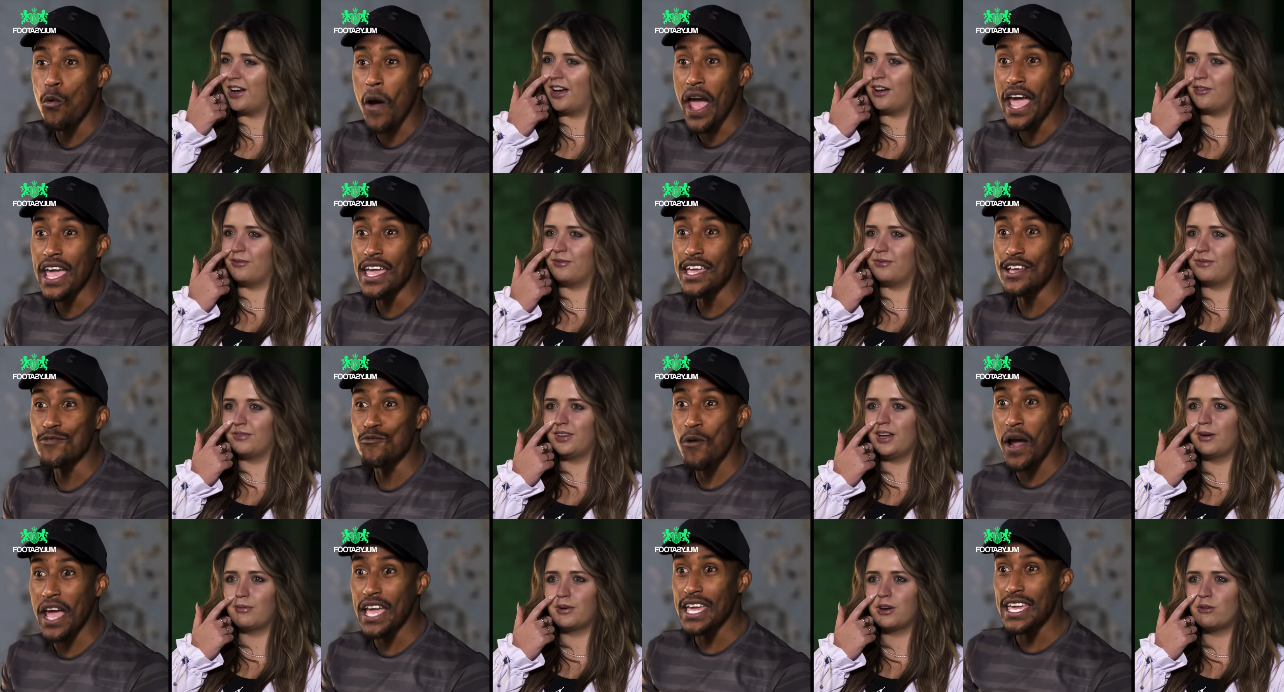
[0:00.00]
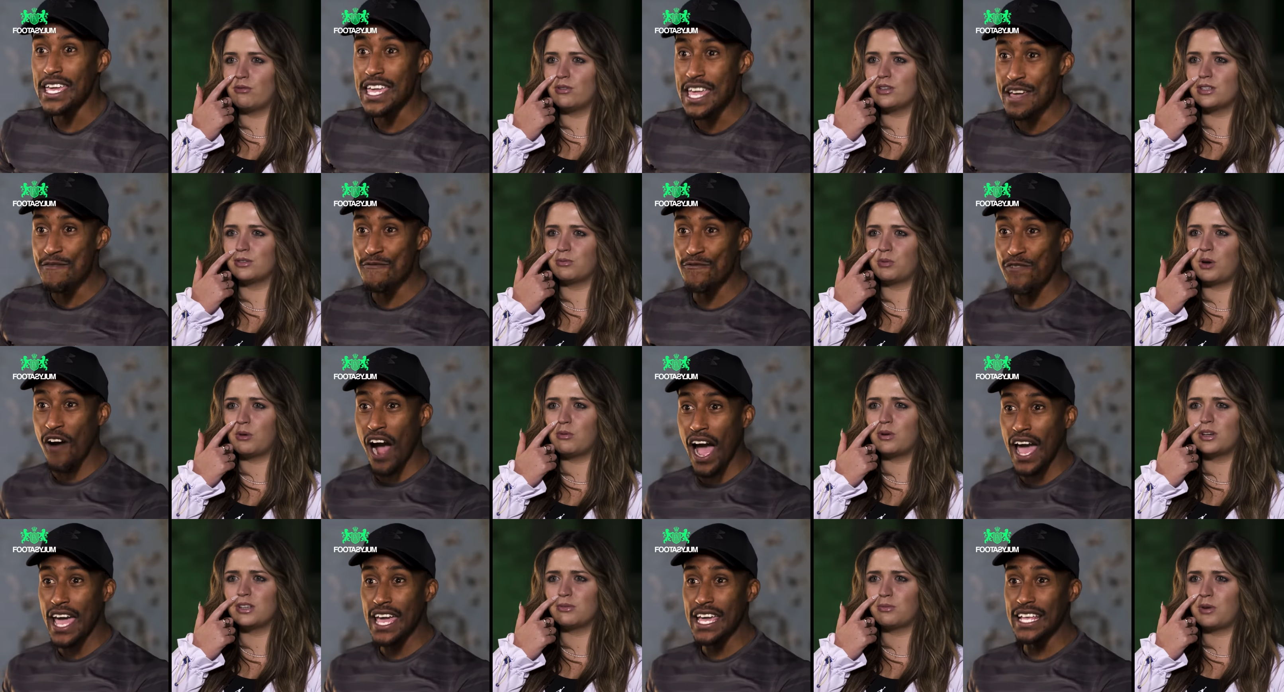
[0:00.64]
Speaker 1: wait, um, wait. Yeah, but it was you we,
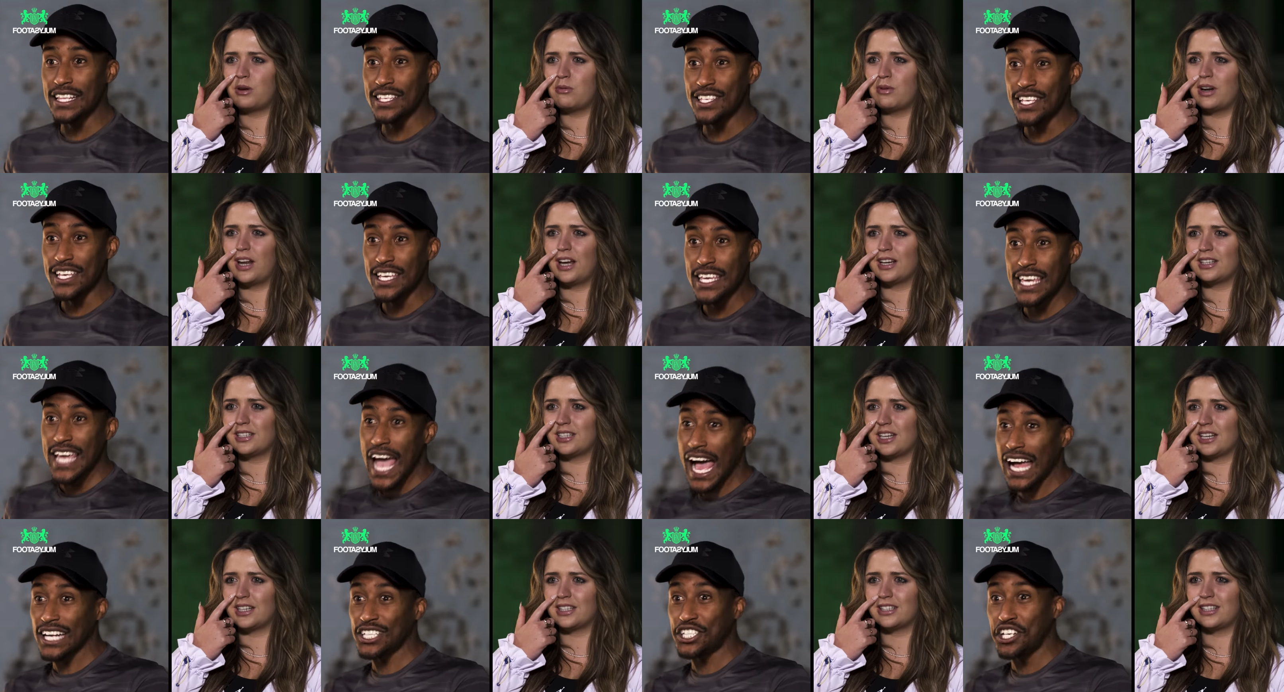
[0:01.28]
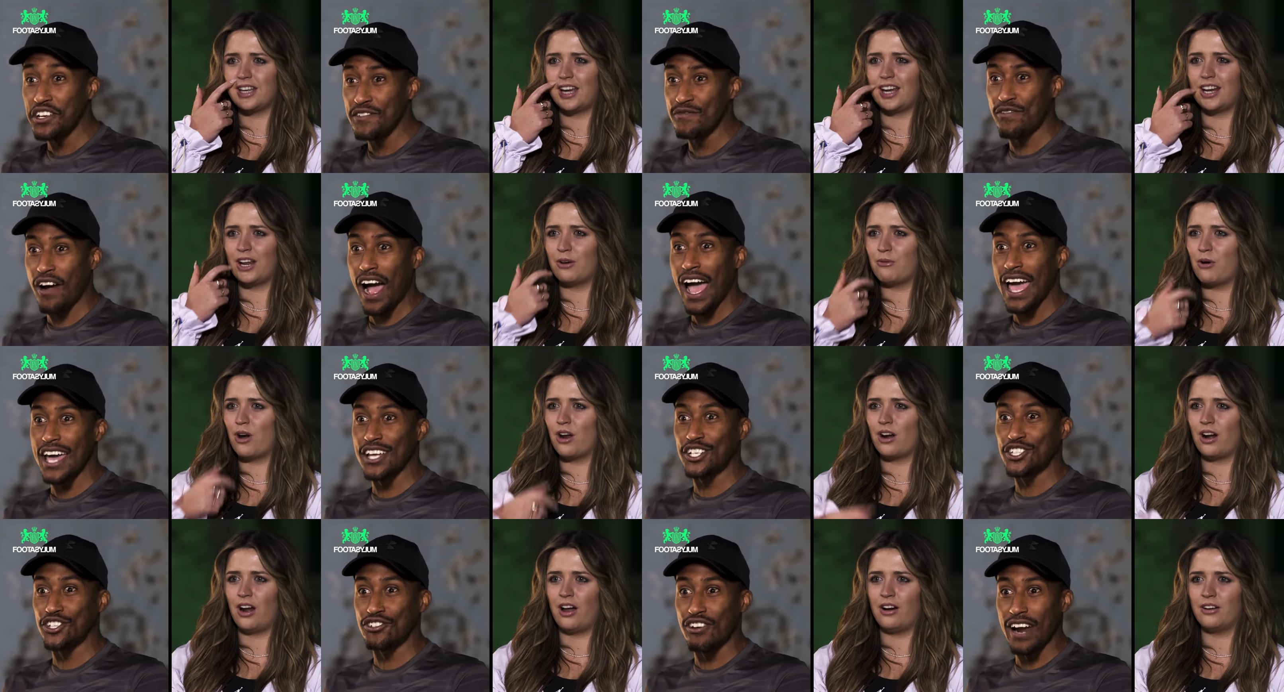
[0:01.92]
invited, we were like. You actually
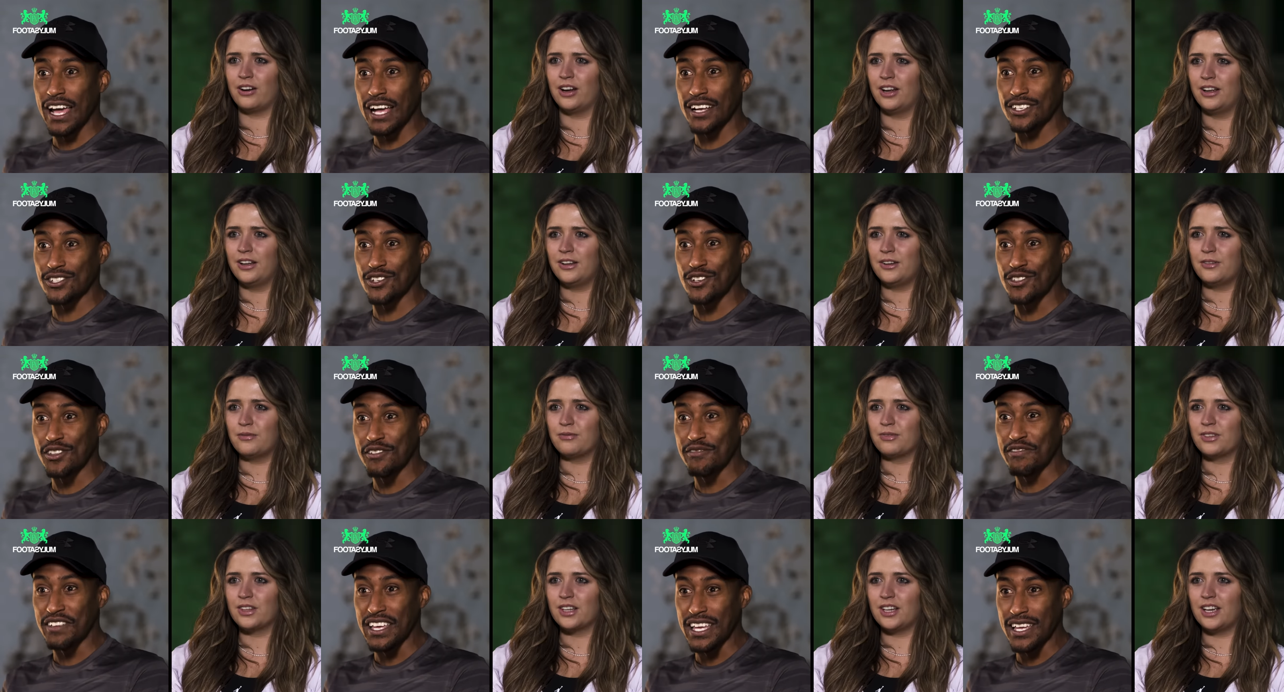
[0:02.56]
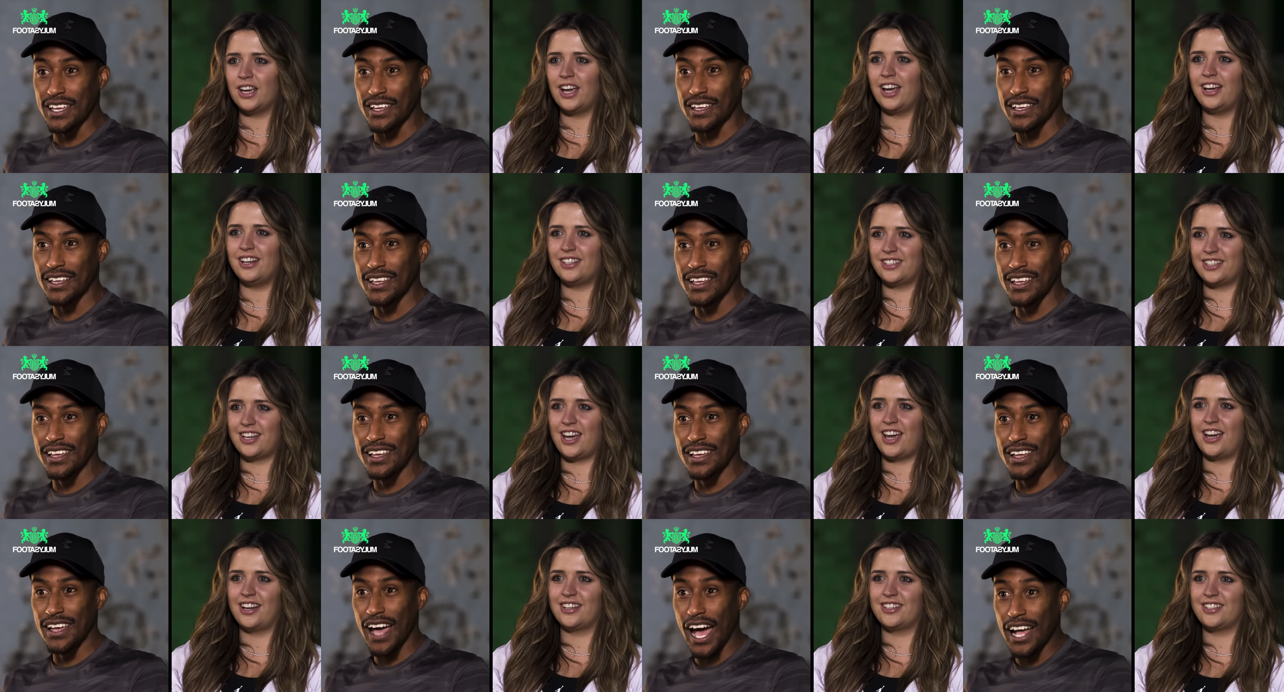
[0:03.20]
invited your ex on the thing. He
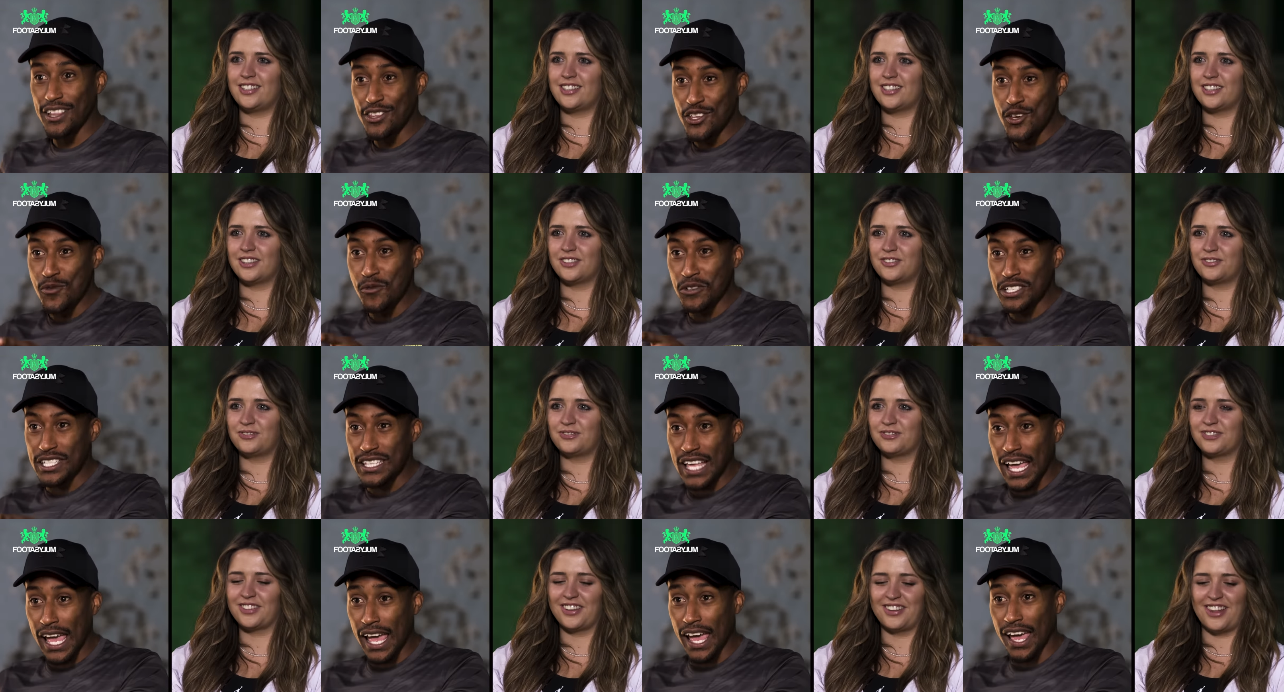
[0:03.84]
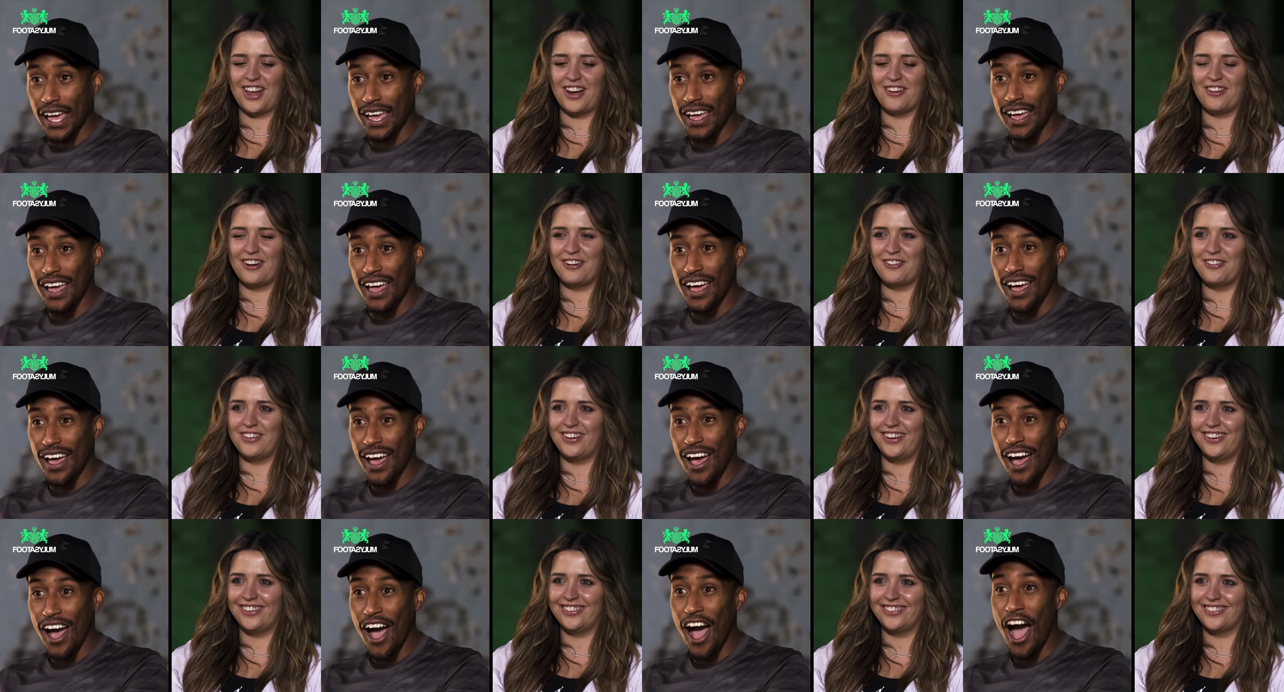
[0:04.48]
did. And you was there. There I
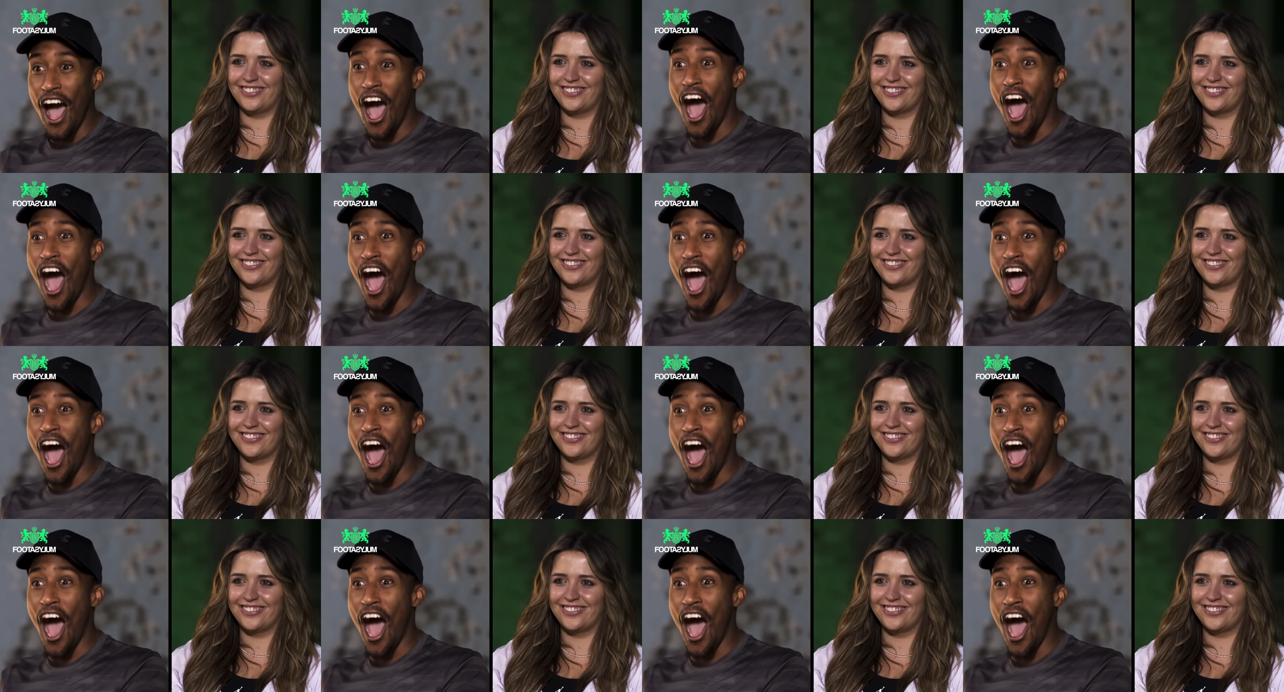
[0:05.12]
was.